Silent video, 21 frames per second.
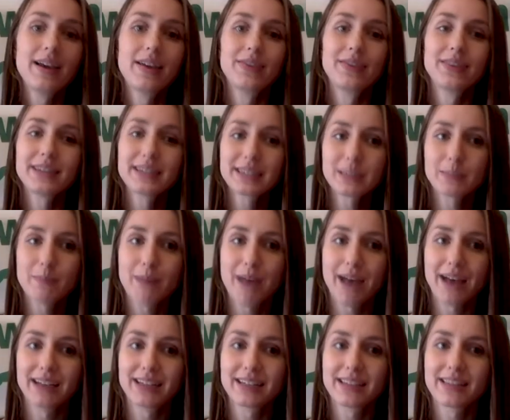This
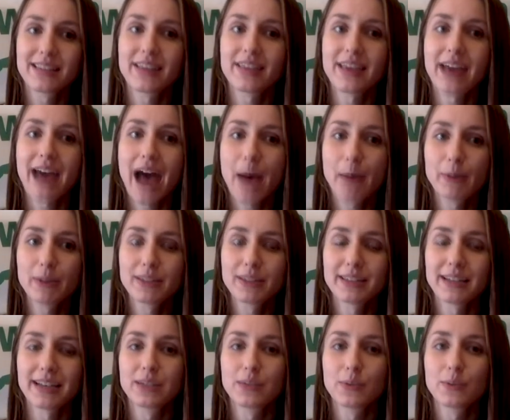meant that the apple
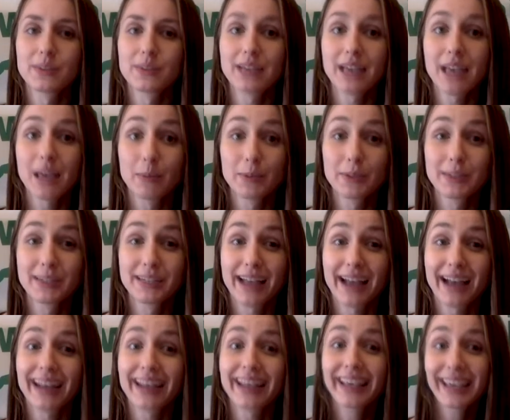slice was able to
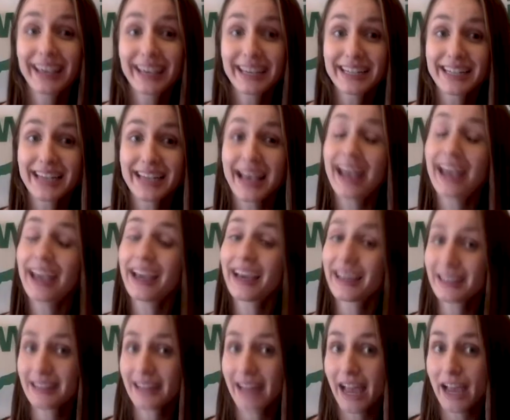get heat
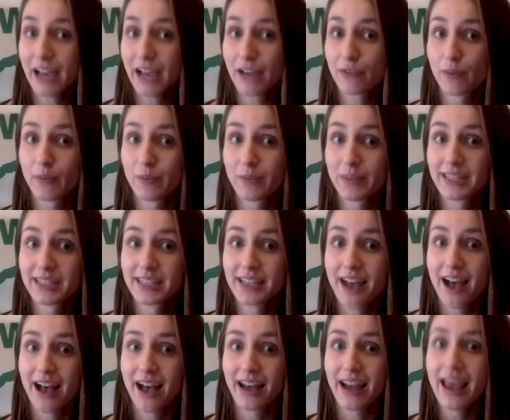and light from the
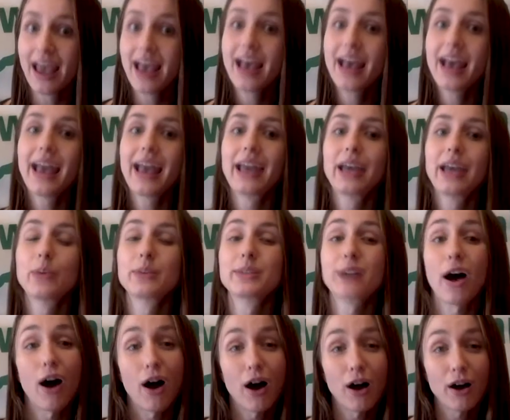sun, and it was
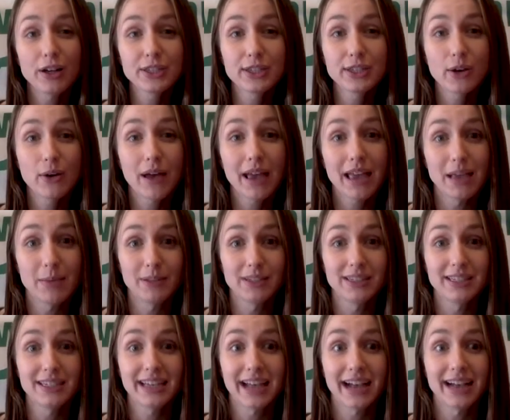also able
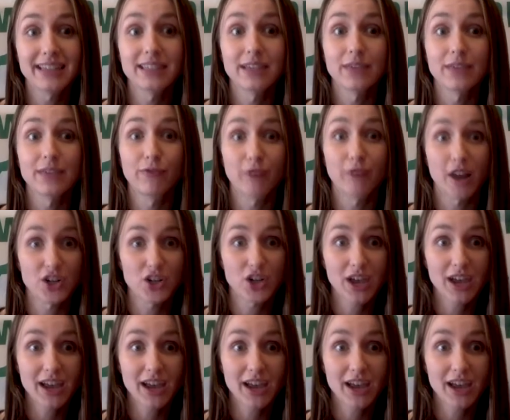to get some fresh